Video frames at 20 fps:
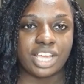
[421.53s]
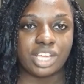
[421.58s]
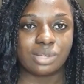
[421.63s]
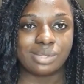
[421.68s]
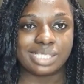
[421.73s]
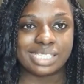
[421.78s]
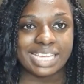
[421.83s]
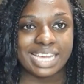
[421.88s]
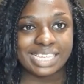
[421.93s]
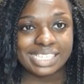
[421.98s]
you
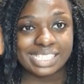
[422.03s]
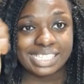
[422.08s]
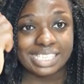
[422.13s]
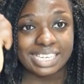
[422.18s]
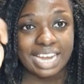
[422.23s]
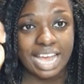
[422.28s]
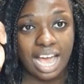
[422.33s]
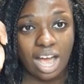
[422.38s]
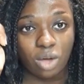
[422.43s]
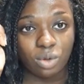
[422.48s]
test
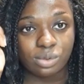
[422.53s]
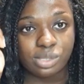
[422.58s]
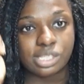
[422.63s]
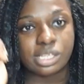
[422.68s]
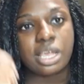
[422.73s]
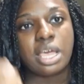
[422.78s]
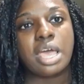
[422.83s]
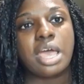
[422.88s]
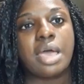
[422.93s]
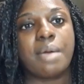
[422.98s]
it out
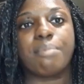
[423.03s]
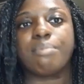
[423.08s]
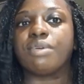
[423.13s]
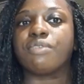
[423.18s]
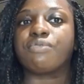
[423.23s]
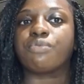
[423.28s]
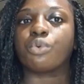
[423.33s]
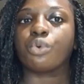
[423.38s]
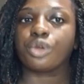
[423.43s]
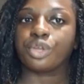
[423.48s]

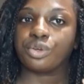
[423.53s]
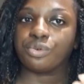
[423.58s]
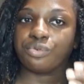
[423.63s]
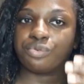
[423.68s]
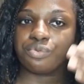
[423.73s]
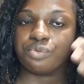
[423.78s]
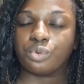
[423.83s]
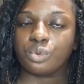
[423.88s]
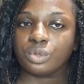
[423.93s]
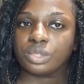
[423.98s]
before you
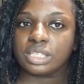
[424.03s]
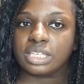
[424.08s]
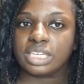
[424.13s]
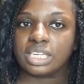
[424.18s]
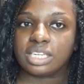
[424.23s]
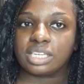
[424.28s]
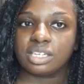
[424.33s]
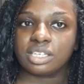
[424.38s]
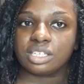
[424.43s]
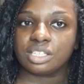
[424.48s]

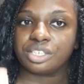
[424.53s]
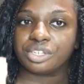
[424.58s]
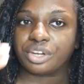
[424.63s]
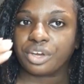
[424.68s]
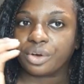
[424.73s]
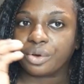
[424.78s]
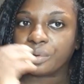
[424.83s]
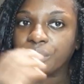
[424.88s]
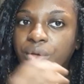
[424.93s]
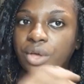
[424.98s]
fully,
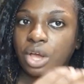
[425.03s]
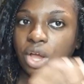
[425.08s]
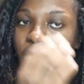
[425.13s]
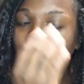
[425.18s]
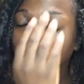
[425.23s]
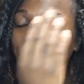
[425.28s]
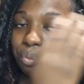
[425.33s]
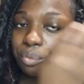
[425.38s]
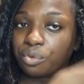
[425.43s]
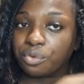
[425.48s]

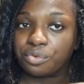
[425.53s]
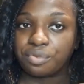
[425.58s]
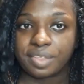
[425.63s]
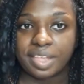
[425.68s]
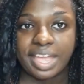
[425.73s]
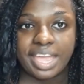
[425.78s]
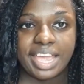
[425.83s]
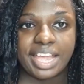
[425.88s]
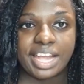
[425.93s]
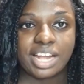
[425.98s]
remove the
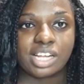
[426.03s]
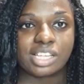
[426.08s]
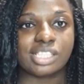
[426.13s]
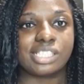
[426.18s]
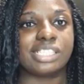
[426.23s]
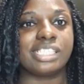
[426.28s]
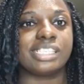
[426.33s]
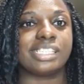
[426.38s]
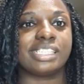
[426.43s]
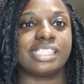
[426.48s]
hair
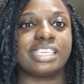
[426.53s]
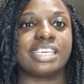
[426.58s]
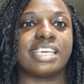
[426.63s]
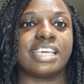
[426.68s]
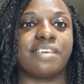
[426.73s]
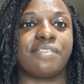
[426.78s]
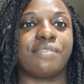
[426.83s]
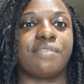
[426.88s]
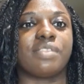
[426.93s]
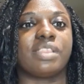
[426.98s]
to see
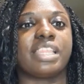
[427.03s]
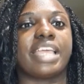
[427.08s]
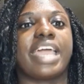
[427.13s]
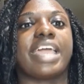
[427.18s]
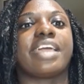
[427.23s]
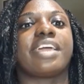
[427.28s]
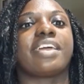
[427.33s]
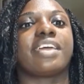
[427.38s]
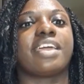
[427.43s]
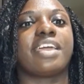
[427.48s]
if
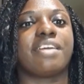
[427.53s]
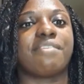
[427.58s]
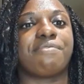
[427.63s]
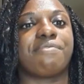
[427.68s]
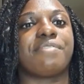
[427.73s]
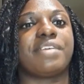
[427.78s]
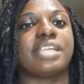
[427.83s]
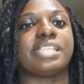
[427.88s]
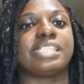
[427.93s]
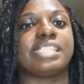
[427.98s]

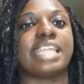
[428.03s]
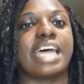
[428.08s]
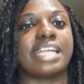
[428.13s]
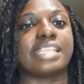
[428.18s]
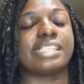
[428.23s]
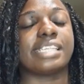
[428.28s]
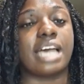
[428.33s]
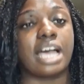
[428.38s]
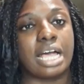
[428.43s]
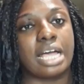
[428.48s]
it's that
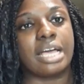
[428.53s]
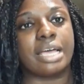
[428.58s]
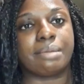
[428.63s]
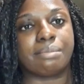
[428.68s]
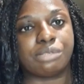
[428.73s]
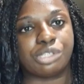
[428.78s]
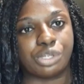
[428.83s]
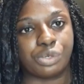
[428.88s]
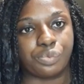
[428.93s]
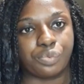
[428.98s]
time
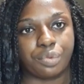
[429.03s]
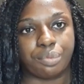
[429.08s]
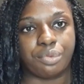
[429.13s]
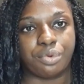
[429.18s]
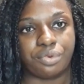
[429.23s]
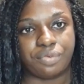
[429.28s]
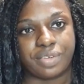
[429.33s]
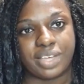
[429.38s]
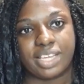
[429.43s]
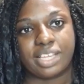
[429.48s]
to
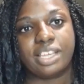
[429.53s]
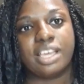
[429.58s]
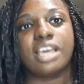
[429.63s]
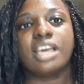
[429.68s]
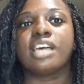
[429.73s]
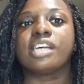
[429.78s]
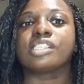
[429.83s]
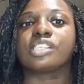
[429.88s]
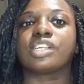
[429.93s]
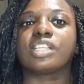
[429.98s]
remove it.
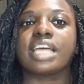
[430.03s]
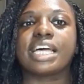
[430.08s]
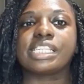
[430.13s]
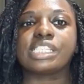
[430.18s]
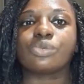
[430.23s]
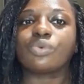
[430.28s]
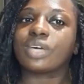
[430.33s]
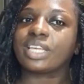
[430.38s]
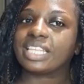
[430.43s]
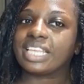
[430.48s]
So that's
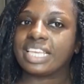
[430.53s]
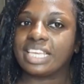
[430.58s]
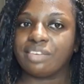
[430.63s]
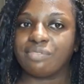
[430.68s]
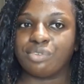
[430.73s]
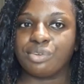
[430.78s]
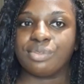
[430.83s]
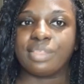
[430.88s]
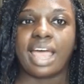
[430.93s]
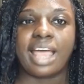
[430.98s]
why they give
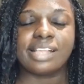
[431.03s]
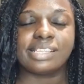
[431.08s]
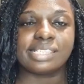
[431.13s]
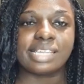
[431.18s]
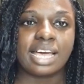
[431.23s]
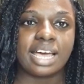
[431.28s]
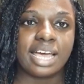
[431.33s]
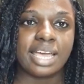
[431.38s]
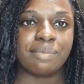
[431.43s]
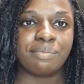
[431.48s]
you that
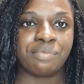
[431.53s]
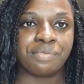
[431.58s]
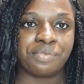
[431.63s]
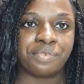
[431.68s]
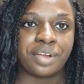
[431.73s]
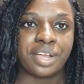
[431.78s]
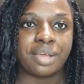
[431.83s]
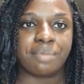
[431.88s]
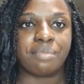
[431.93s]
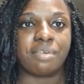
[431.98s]
time
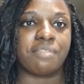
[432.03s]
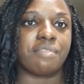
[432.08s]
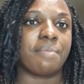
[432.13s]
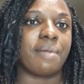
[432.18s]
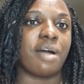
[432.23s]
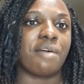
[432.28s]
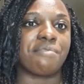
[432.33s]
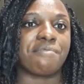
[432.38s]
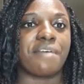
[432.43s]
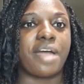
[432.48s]
frame of
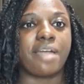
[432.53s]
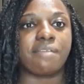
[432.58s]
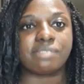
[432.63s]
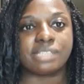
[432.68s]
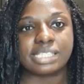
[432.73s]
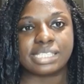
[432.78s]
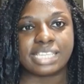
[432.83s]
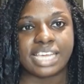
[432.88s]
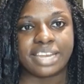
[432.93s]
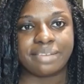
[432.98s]
about 5
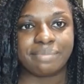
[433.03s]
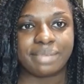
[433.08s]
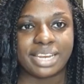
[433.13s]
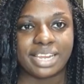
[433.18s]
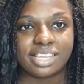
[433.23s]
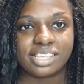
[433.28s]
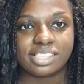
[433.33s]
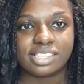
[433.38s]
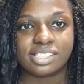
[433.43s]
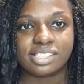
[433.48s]
to 10
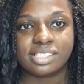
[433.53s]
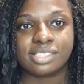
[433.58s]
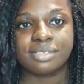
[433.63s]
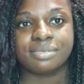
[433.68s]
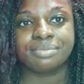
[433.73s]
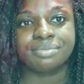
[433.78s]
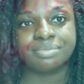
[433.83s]
minutes.